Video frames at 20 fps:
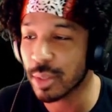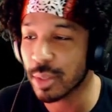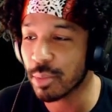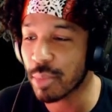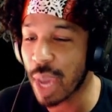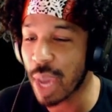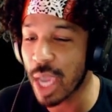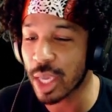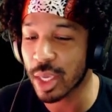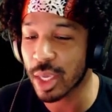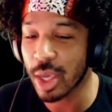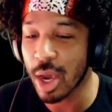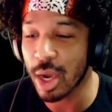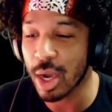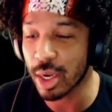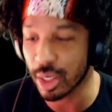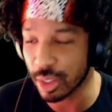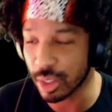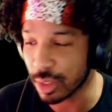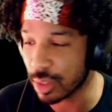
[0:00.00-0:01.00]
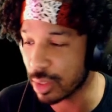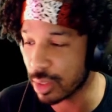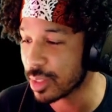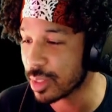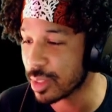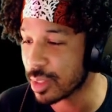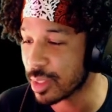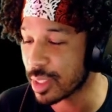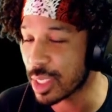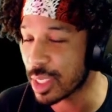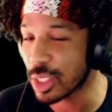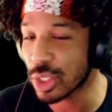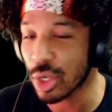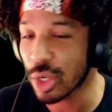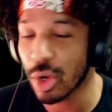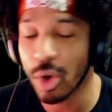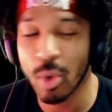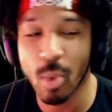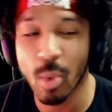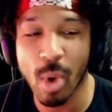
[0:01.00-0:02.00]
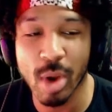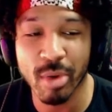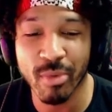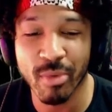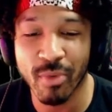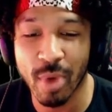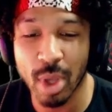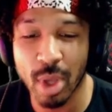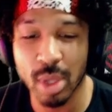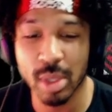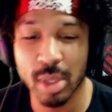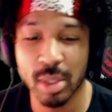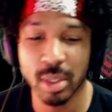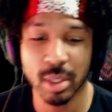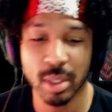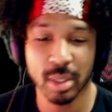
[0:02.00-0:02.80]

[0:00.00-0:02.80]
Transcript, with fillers: backyard it's a whole waterfall.